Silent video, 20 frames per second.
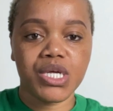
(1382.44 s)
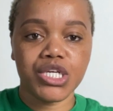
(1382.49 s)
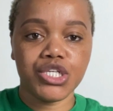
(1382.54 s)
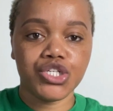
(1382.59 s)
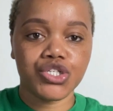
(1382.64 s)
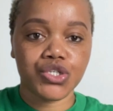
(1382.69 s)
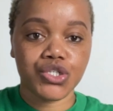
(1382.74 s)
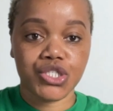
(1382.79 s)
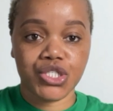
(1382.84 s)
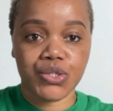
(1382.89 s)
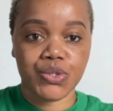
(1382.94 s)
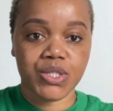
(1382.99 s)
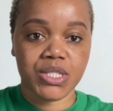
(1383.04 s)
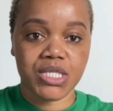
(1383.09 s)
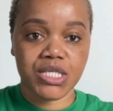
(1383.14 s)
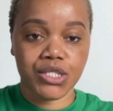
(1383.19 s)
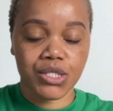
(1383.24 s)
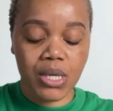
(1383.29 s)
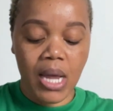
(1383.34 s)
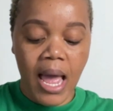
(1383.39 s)

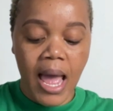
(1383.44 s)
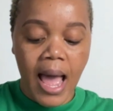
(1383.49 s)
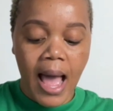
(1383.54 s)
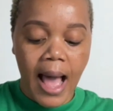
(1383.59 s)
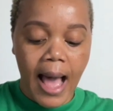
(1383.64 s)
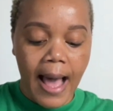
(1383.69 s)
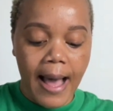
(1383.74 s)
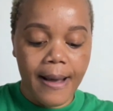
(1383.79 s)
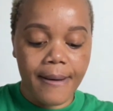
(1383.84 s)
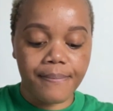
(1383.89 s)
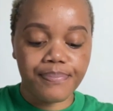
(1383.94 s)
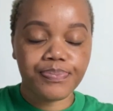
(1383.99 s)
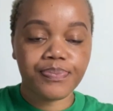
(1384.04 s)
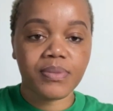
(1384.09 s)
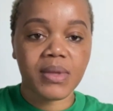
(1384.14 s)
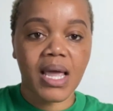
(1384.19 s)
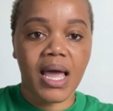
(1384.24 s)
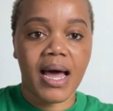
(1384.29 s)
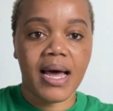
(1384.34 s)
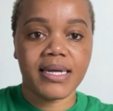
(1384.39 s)
introducing
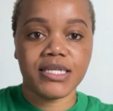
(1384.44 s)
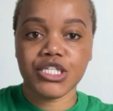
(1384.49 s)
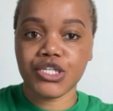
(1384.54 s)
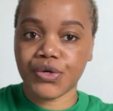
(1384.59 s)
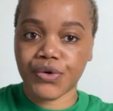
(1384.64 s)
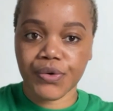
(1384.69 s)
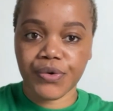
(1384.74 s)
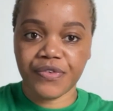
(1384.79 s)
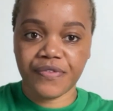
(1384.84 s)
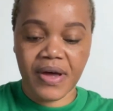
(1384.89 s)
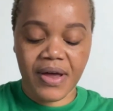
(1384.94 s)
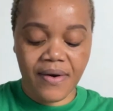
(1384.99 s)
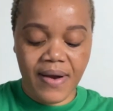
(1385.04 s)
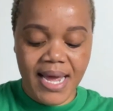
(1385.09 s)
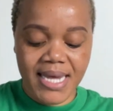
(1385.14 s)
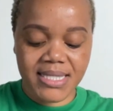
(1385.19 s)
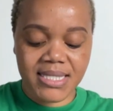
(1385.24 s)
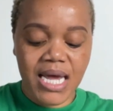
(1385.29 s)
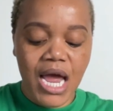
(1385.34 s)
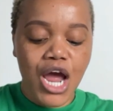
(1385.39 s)
to Ruva,
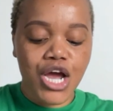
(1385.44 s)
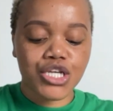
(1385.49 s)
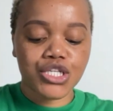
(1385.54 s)
right?